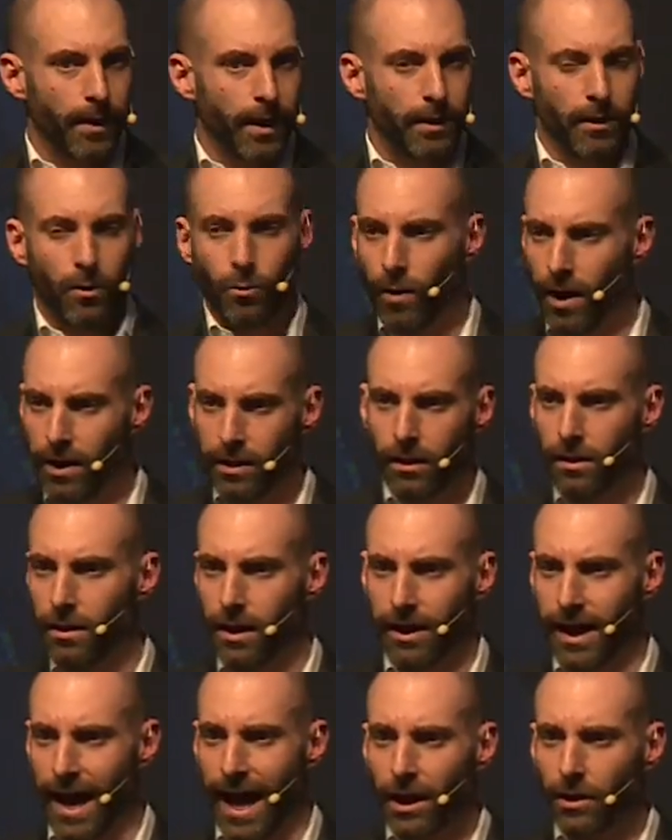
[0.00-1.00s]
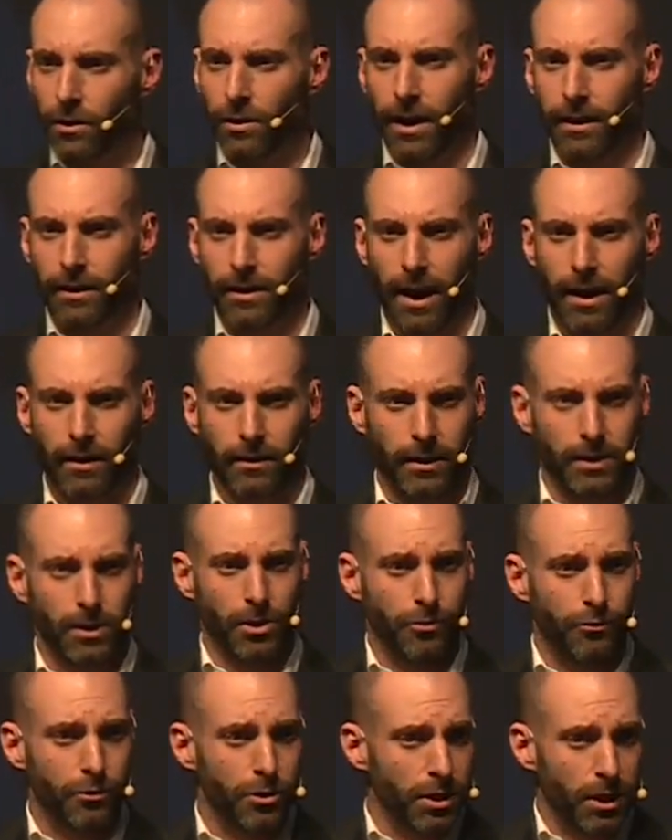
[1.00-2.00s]
And the way that they calculate that is
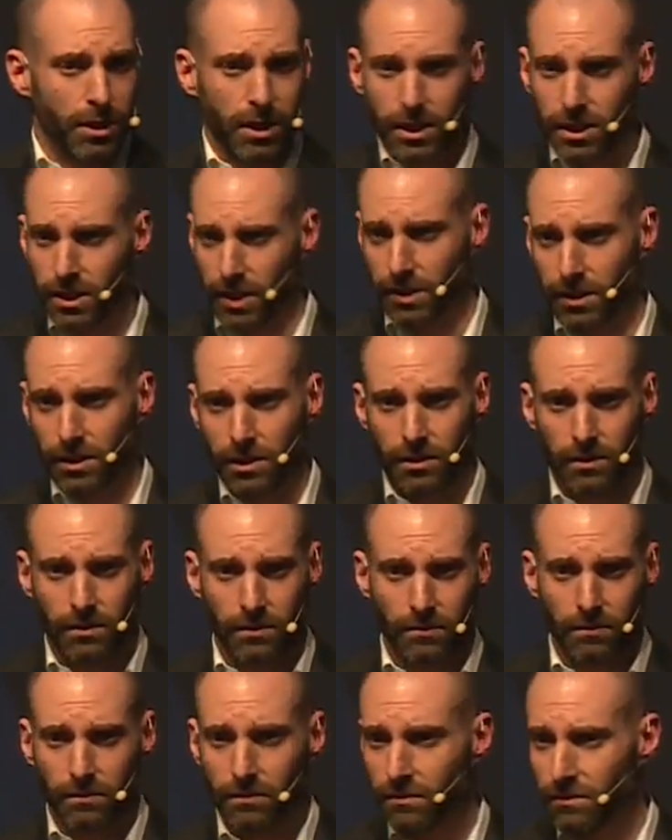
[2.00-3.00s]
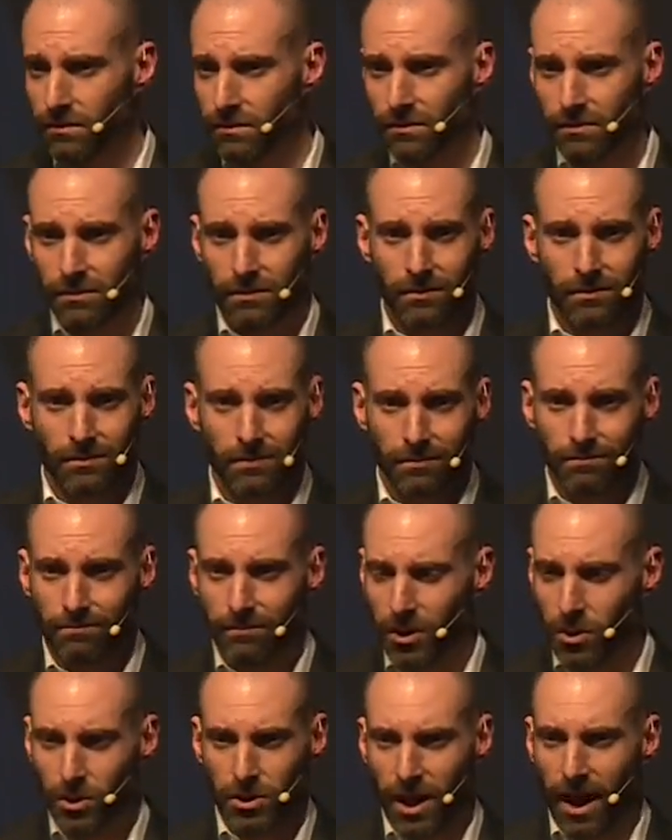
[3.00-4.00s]
through statistics
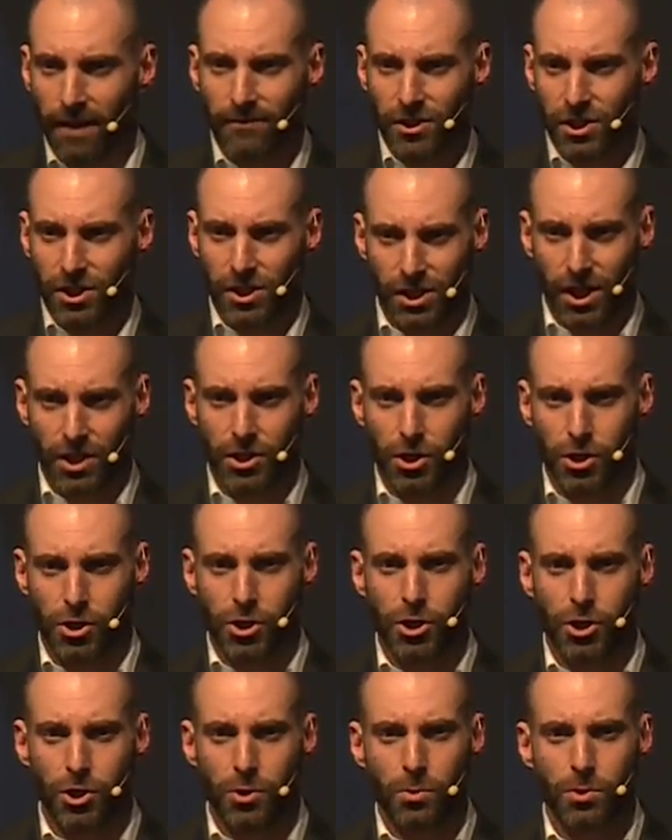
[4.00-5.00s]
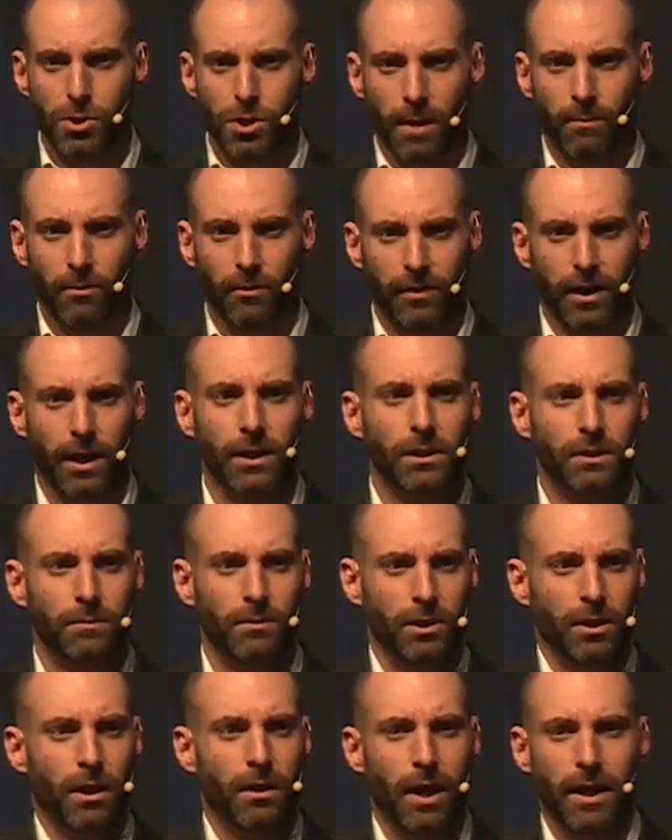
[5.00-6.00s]
because they have such a huge number of customers
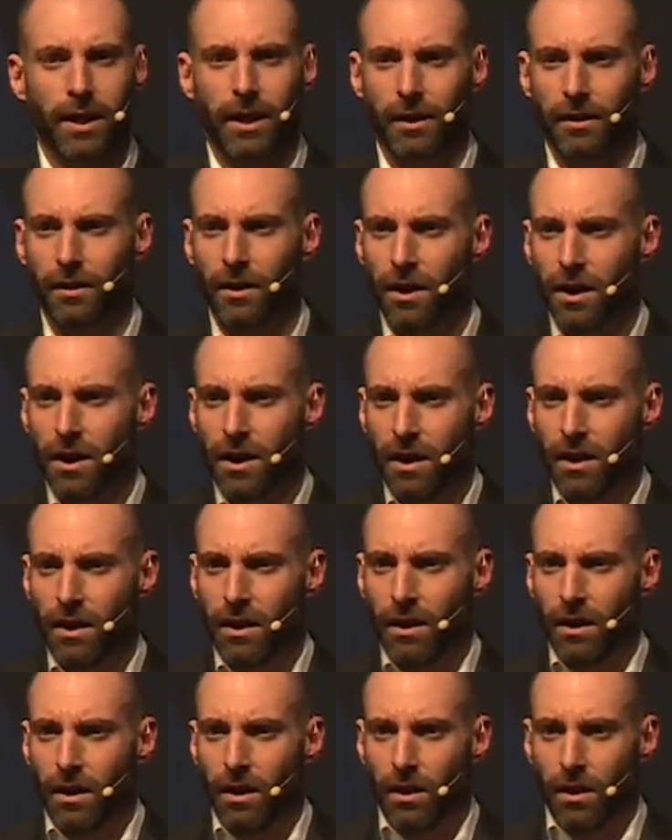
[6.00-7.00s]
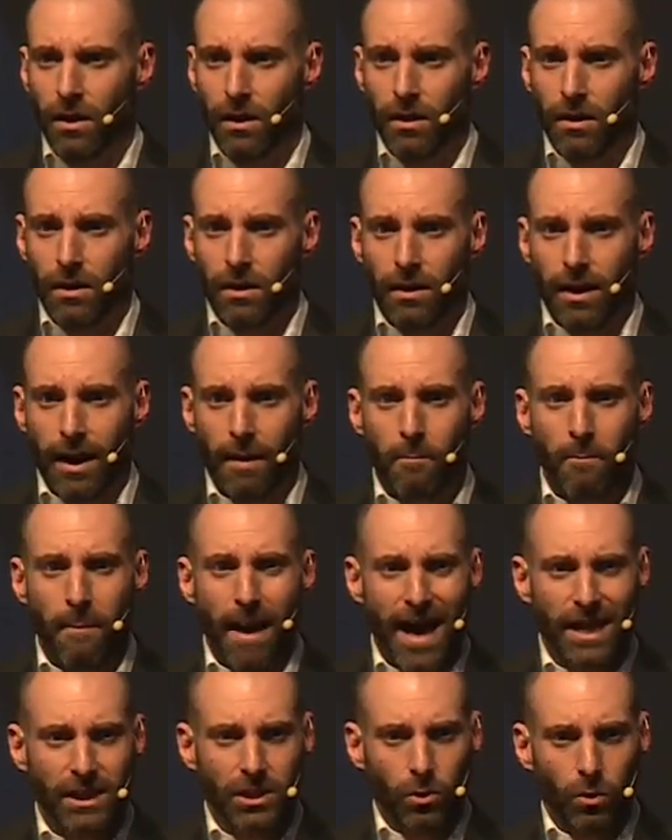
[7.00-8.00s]
that they can
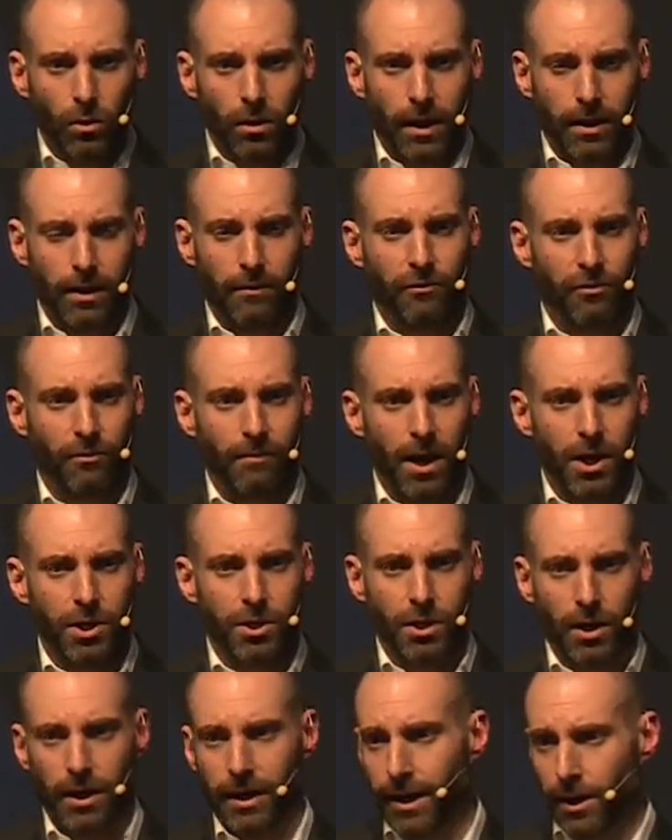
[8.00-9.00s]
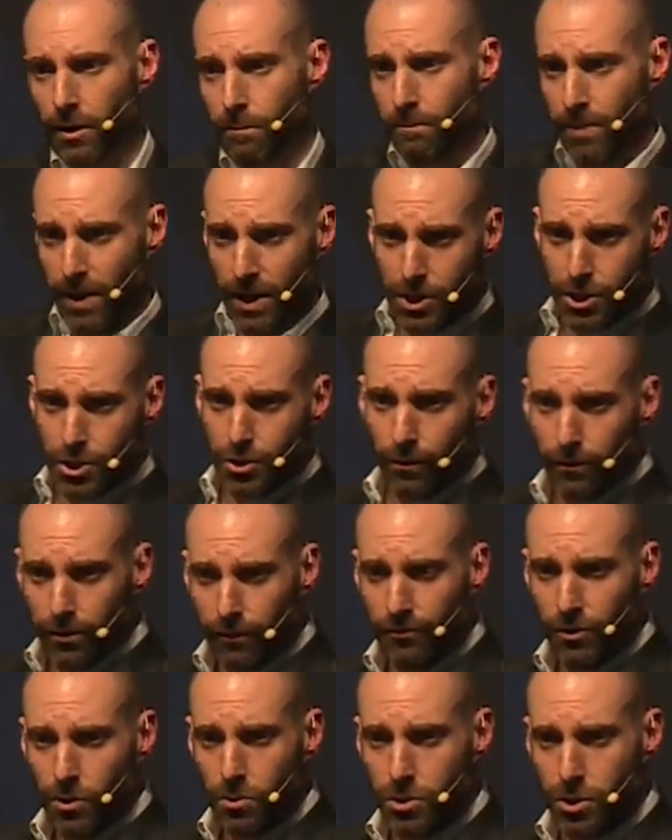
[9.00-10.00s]
amass all that information and get a picture of the
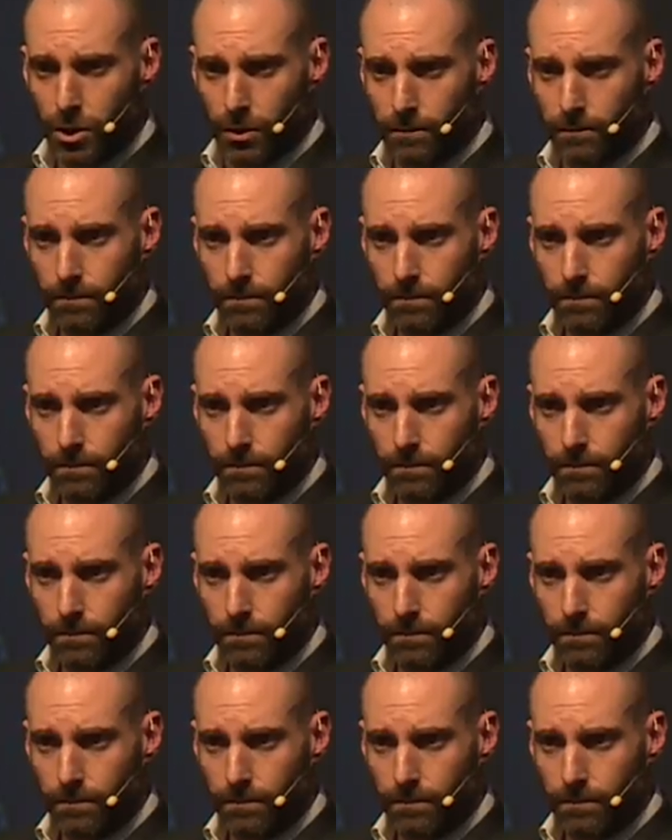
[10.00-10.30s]
future.